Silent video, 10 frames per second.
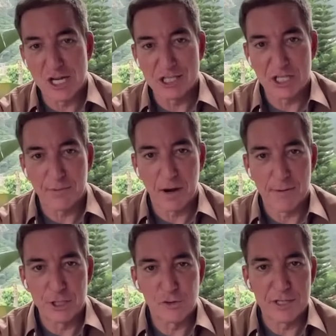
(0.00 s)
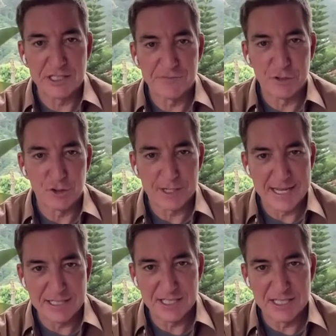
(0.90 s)
Justice Department treats future
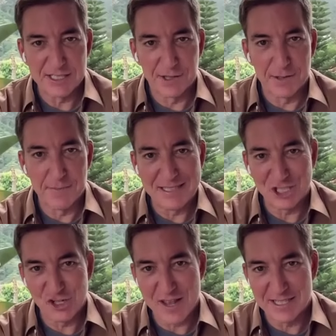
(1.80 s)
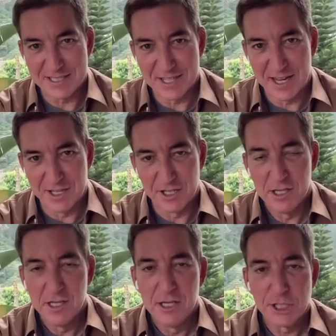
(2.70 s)
cases, on the message that is sent
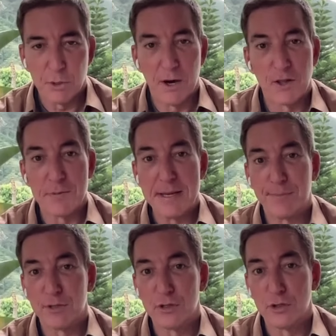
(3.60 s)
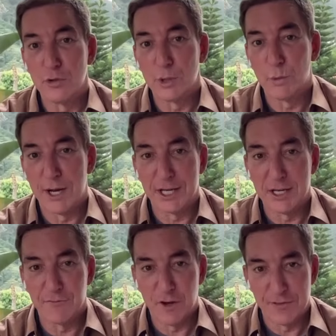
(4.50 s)
to other people who would want to
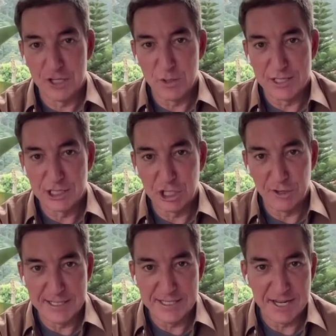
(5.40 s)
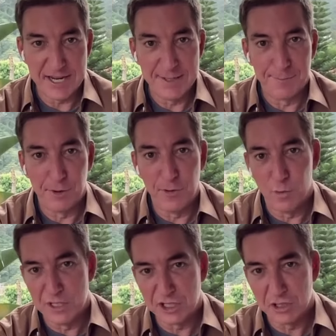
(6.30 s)
confront the US security state and blow the
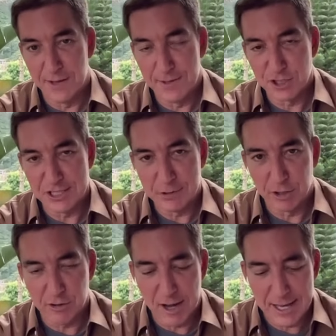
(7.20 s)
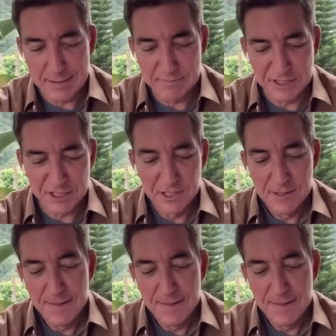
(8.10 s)
whistle on their secret crimes.